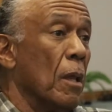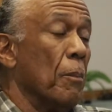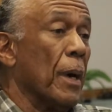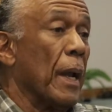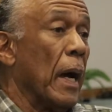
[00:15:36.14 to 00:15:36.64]

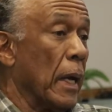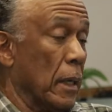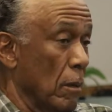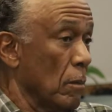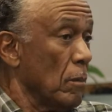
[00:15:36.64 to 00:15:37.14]
But I
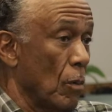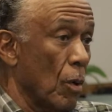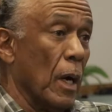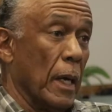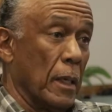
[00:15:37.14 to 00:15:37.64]
can, you
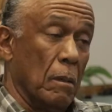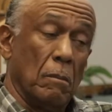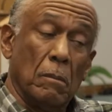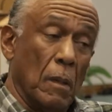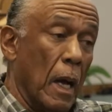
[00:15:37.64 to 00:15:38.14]
know, I can,
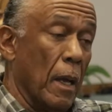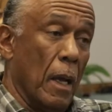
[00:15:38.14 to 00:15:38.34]
I,